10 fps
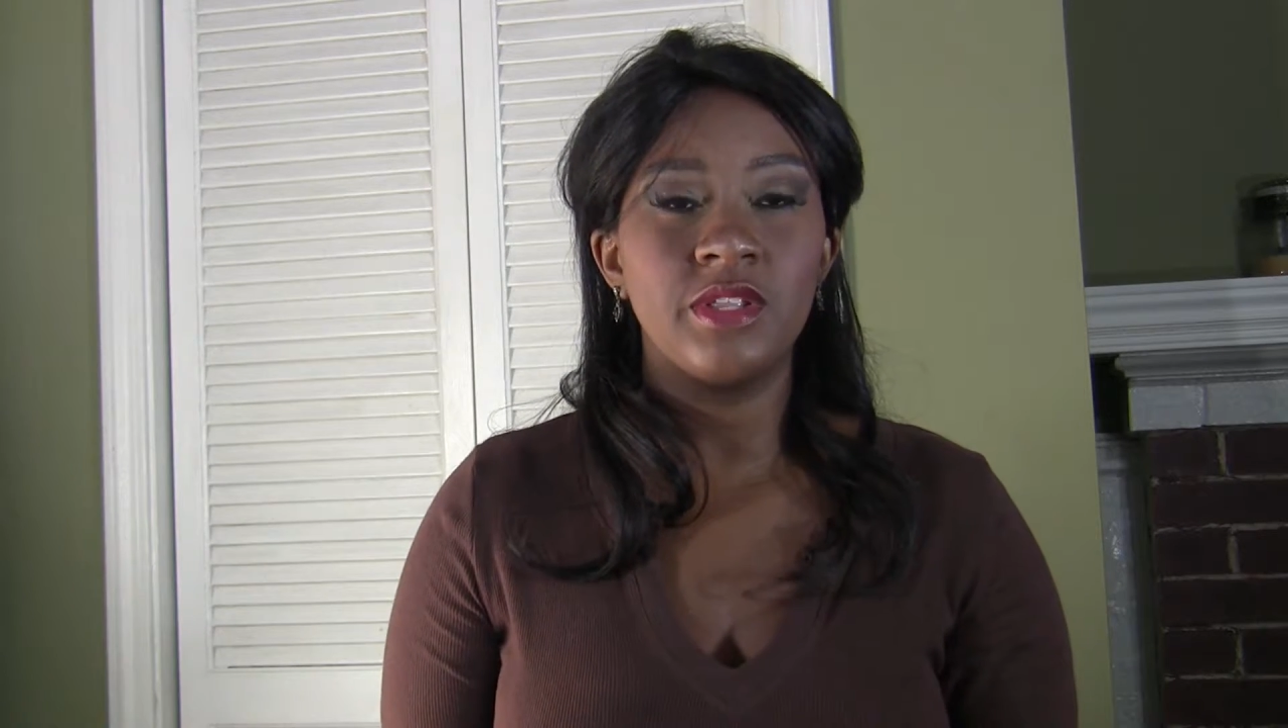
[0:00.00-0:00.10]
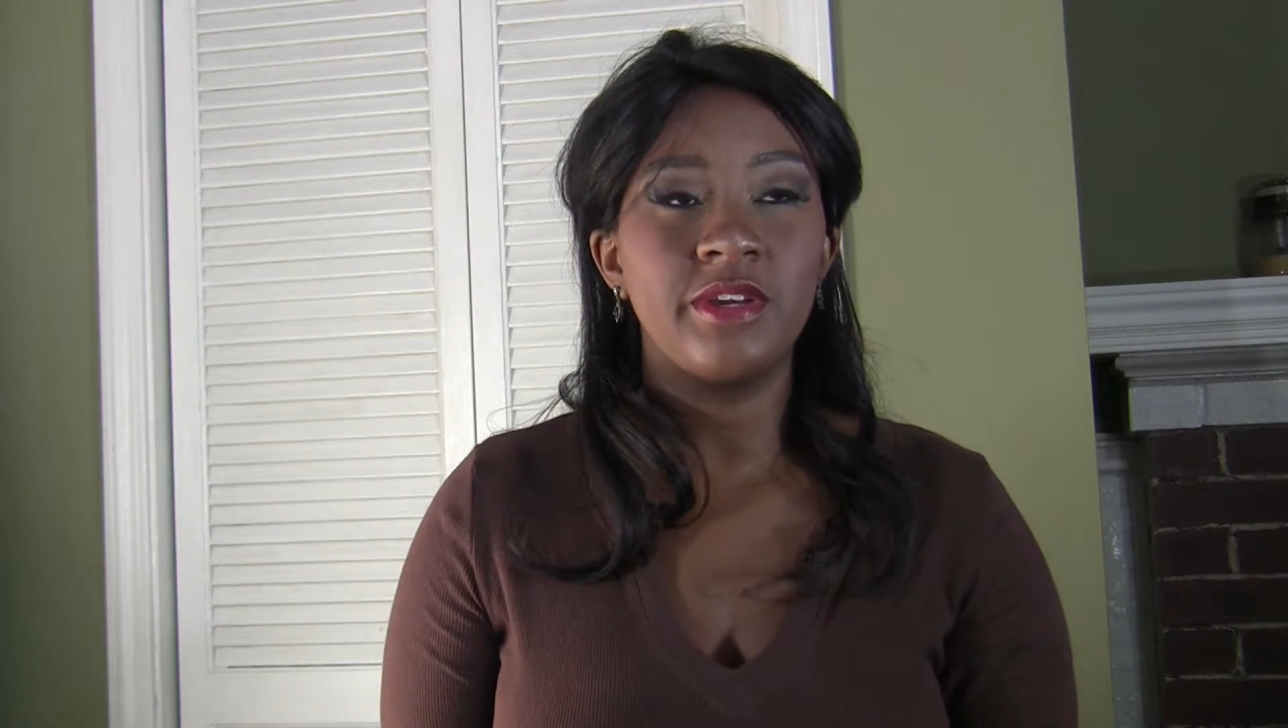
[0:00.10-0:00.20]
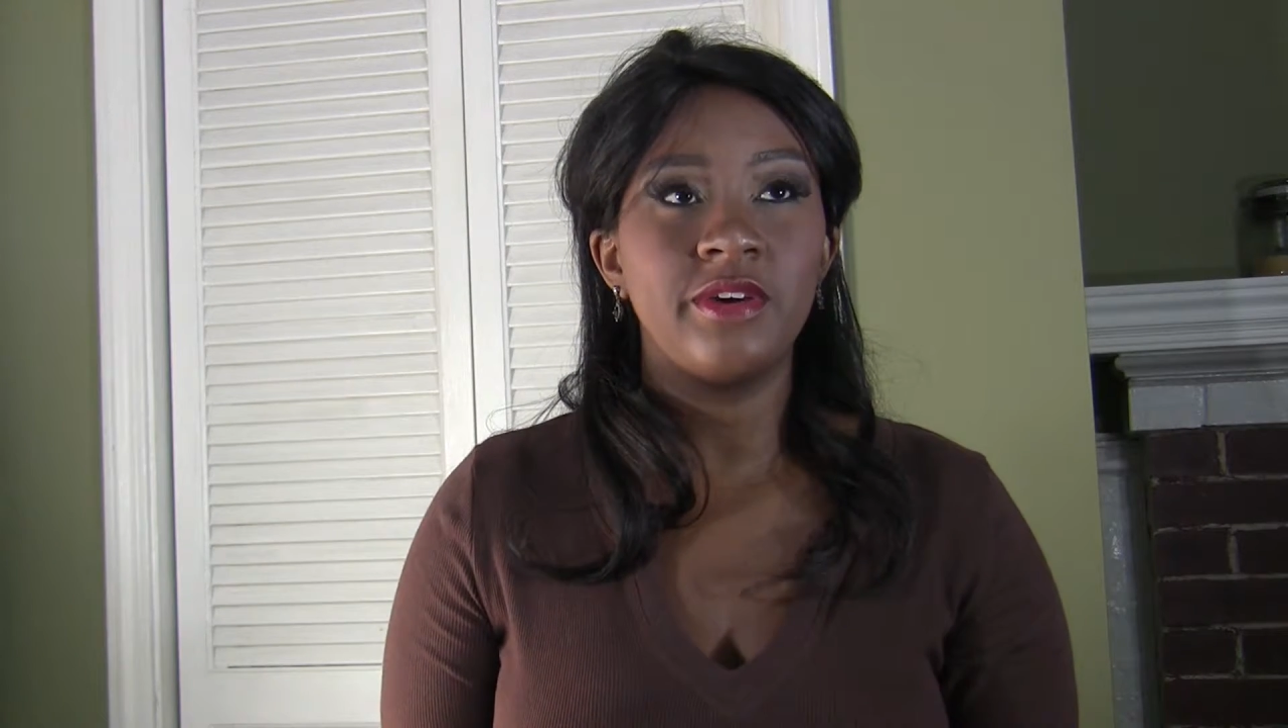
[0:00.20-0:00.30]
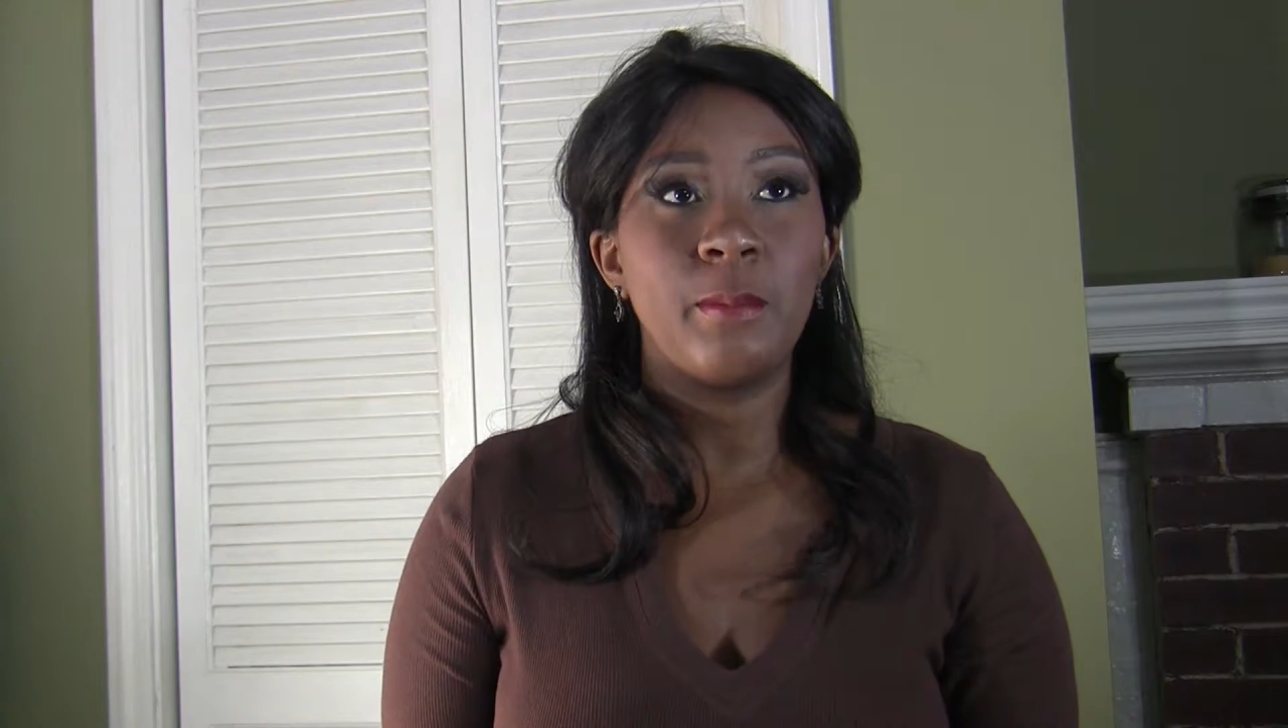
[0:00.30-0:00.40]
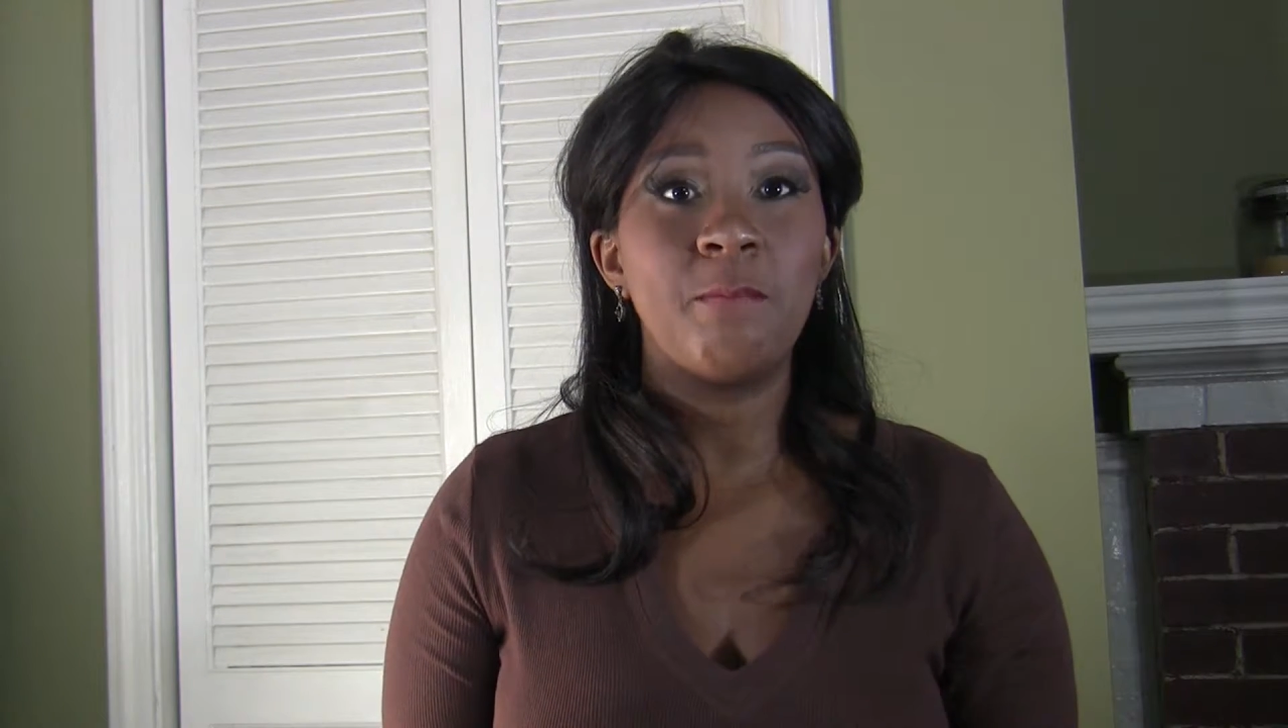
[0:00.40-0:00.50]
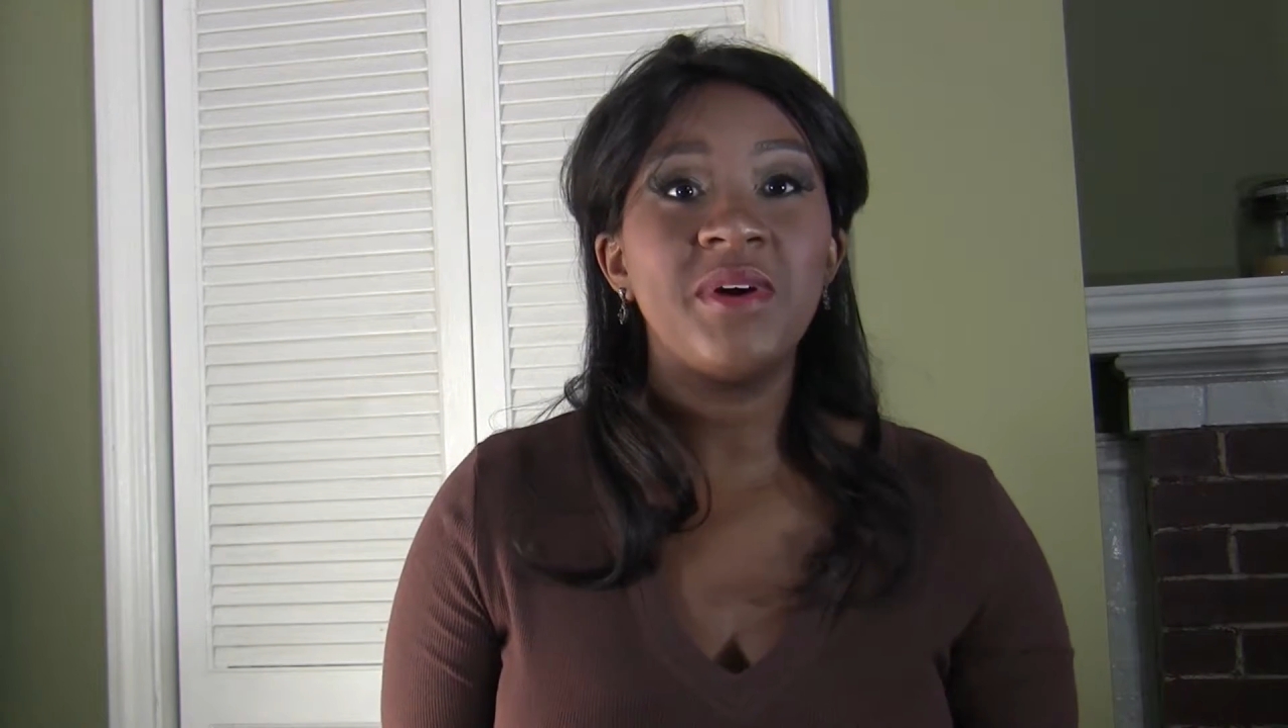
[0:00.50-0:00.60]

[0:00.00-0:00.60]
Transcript: there.